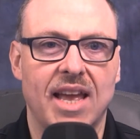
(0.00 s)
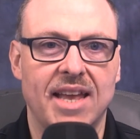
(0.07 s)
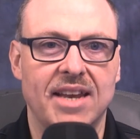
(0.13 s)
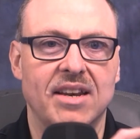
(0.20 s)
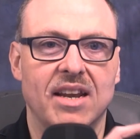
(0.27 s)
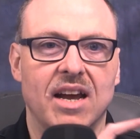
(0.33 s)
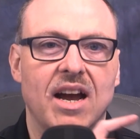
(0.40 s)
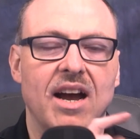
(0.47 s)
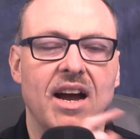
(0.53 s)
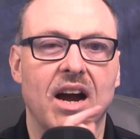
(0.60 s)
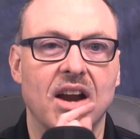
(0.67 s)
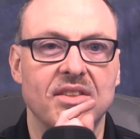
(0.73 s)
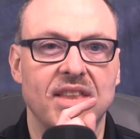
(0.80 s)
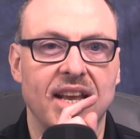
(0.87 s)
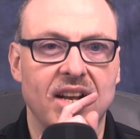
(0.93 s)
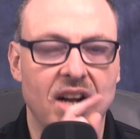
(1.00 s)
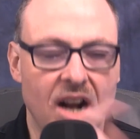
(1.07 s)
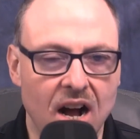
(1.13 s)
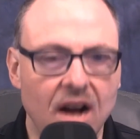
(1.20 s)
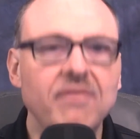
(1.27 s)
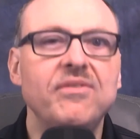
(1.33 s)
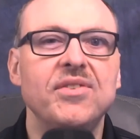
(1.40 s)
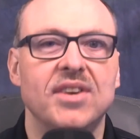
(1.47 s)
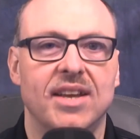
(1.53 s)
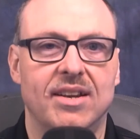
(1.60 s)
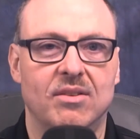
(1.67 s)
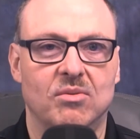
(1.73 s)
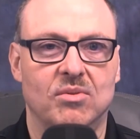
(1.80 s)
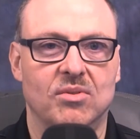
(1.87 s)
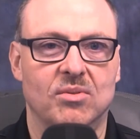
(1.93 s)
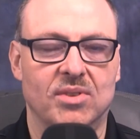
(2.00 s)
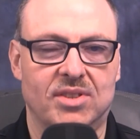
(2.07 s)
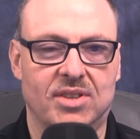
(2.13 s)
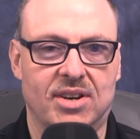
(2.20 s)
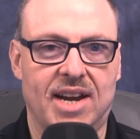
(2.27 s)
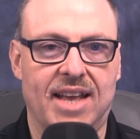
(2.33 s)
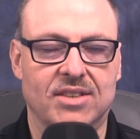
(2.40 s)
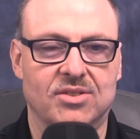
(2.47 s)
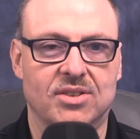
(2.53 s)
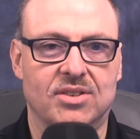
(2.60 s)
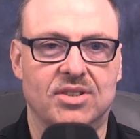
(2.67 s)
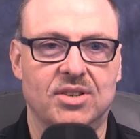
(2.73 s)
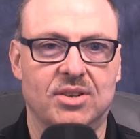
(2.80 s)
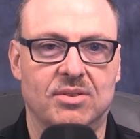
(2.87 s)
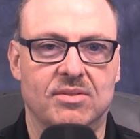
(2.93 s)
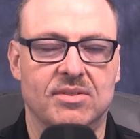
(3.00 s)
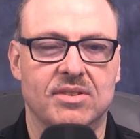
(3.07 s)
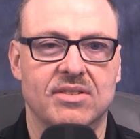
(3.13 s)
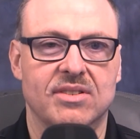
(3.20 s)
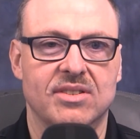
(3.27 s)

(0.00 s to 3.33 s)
And are they confident with their answer too?